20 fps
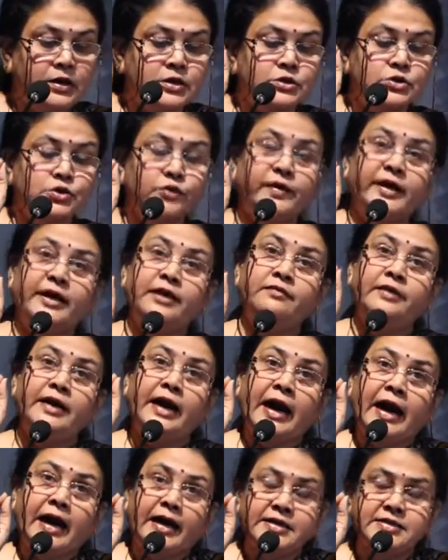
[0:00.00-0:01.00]
So wherever
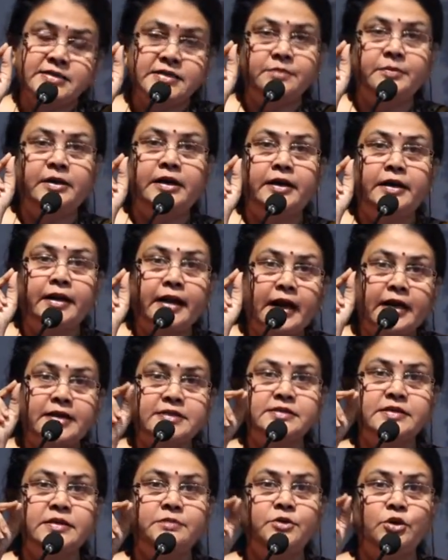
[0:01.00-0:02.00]
under
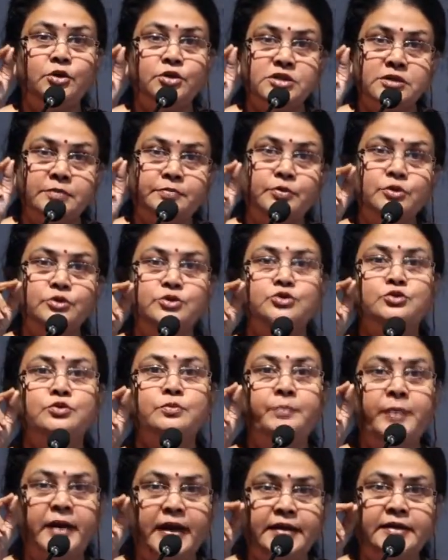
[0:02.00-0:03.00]
RCM you are supposed to
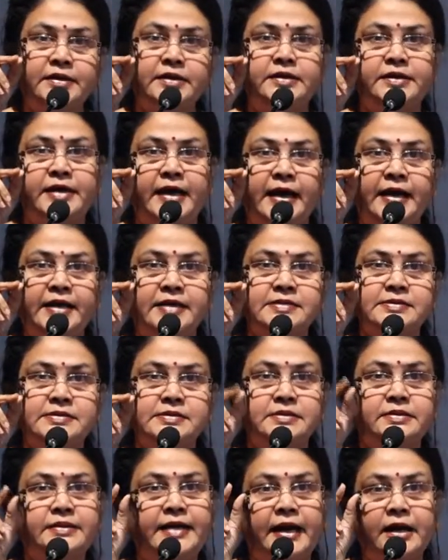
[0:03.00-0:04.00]
pay the
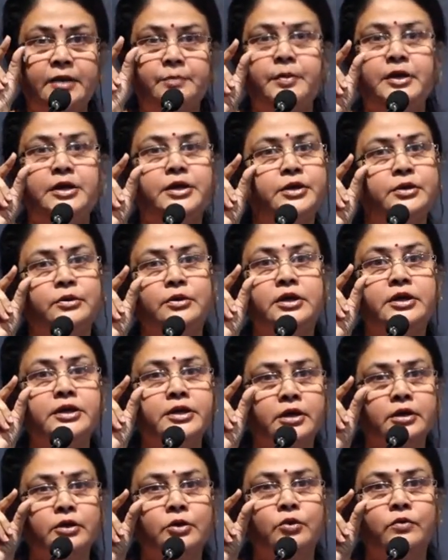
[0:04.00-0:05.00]
tax, that particular
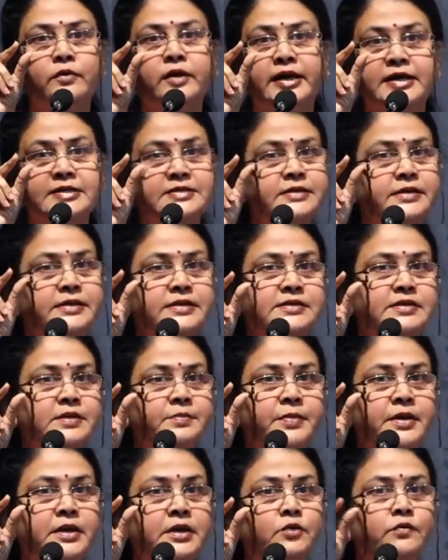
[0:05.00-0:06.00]
turnover as a
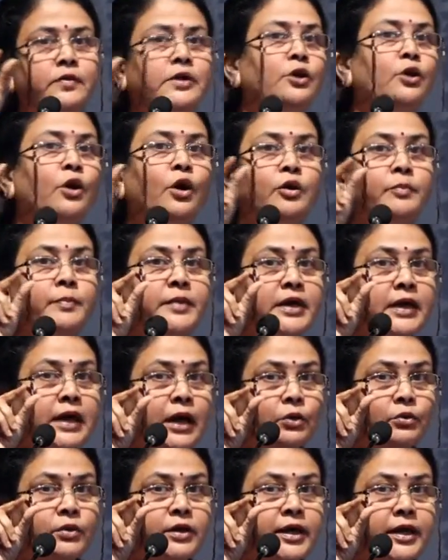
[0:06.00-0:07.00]
recipient will not be
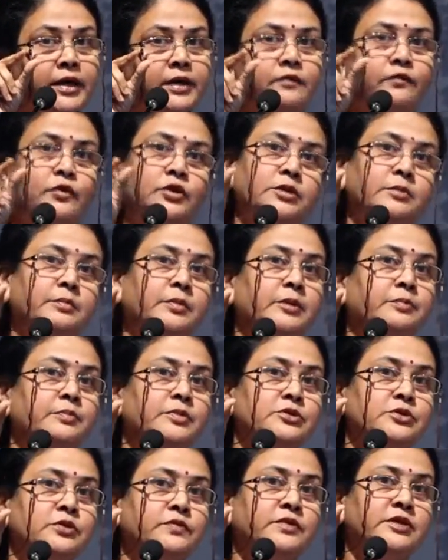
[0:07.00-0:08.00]
counted for the
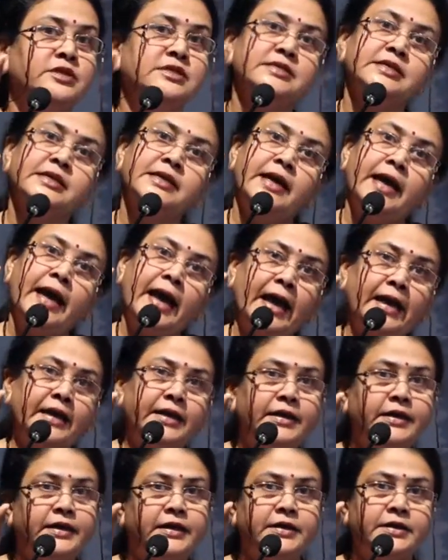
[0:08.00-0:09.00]
purpose of this
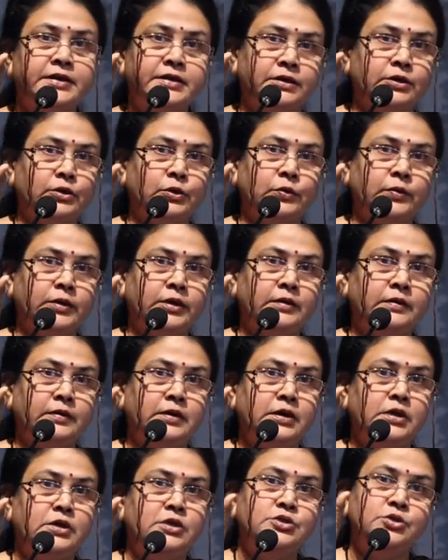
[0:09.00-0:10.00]
aggregate turnover.
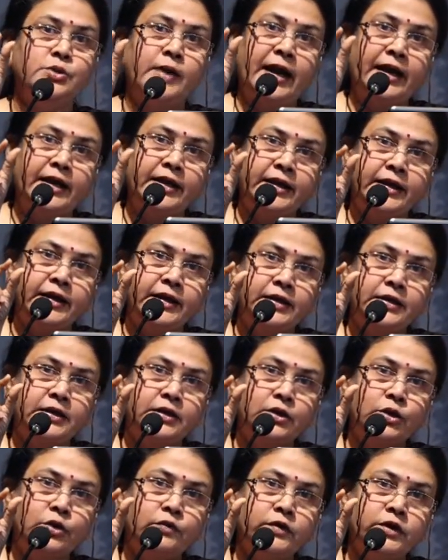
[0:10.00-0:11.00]
So aggregate
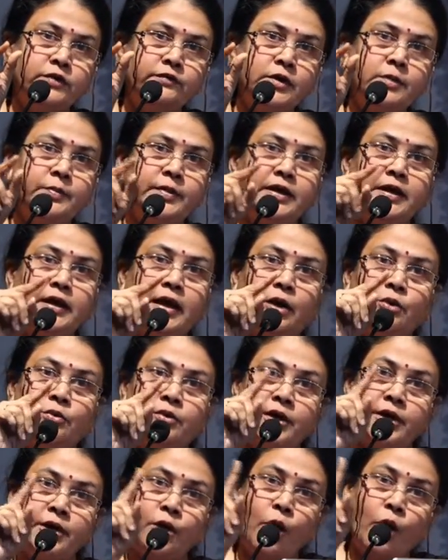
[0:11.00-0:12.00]
turnover will be
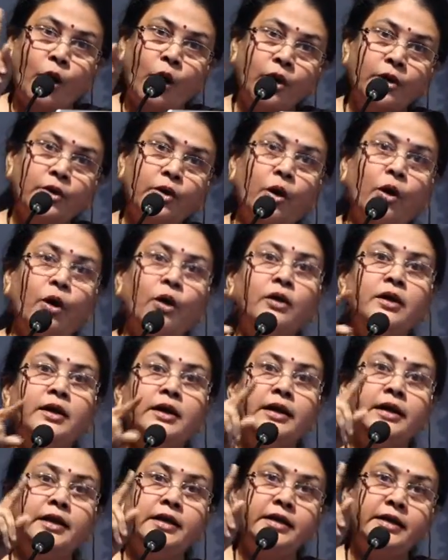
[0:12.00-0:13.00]
counted on
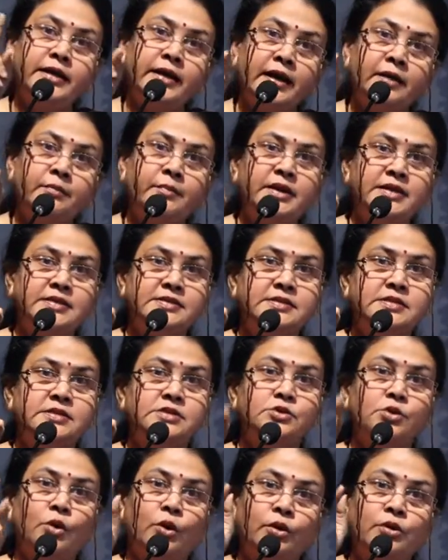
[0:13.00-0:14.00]
all India
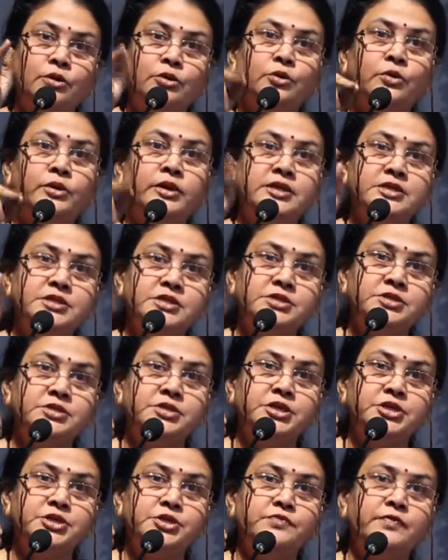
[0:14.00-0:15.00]
basis, although
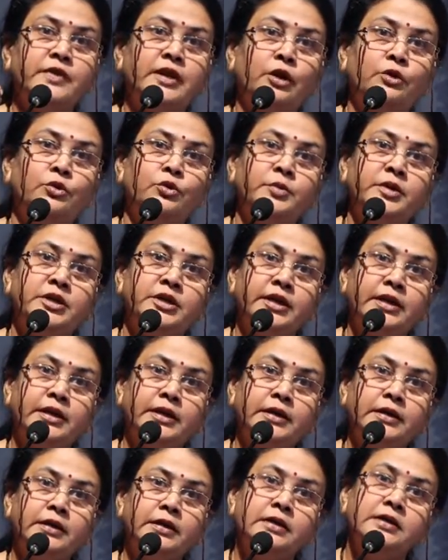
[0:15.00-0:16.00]
registration will have to be
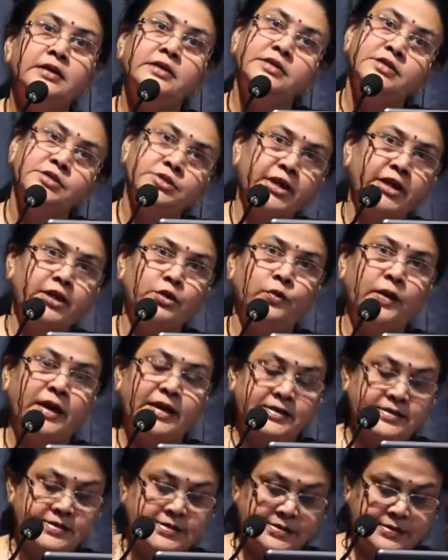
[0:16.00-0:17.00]
taken
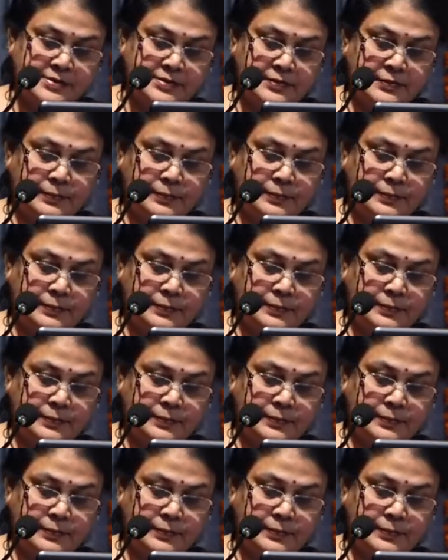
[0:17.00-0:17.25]
state-wise.